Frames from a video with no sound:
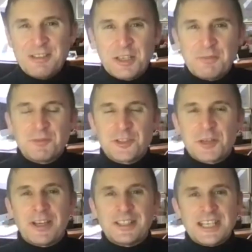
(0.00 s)
you give them
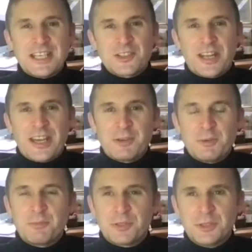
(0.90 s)
some ideas on how to
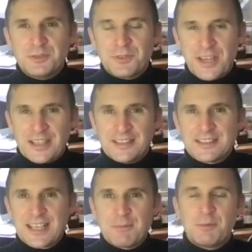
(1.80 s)
improve that
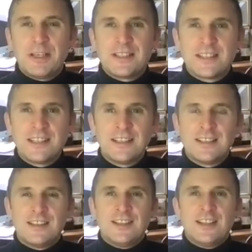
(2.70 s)
capability.
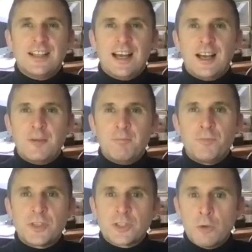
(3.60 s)

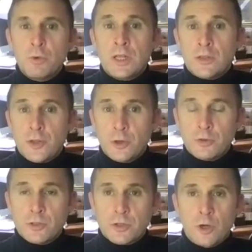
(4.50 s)
So
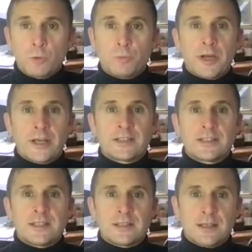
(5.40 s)
those old
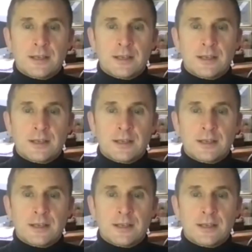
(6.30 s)
practices,